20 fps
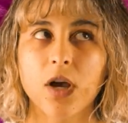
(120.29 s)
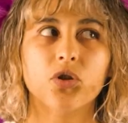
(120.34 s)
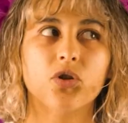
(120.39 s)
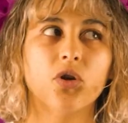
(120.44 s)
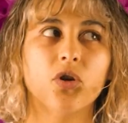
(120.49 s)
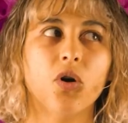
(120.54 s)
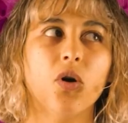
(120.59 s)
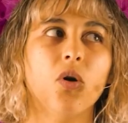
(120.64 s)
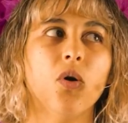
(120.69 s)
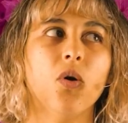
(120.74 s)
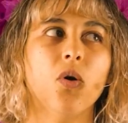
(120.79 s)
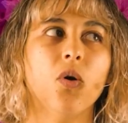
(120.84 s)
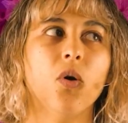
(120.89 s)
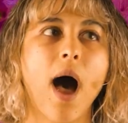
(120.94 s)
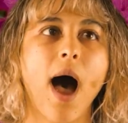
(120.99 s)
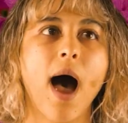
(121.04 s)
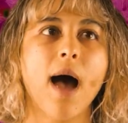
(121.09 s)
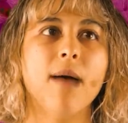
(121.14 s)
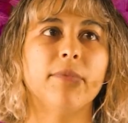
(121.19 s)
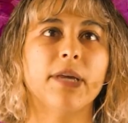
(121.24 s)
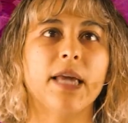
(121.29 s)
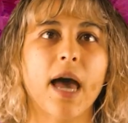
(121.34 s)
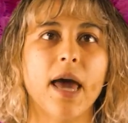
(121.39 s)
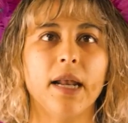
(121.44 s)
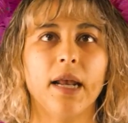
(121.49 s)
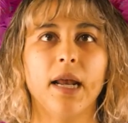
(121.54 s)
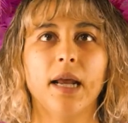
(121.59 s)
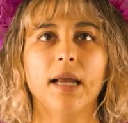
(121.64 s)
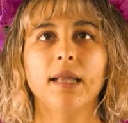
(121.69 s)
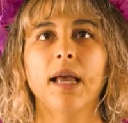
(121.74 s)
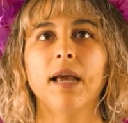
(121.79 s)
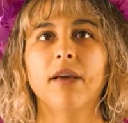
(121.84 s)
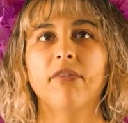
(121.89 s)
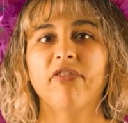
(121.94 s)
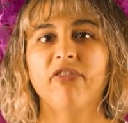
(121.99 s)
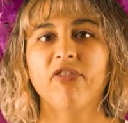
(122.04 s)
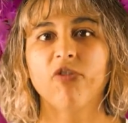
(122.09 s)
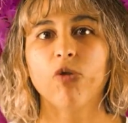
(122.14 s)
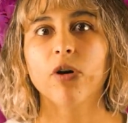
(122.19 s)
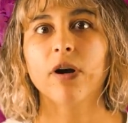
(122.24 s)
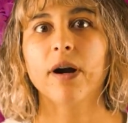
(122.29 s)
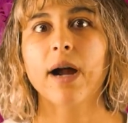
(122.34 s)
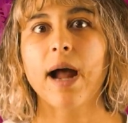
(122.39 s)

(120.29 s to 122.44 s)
So I'm getting like 4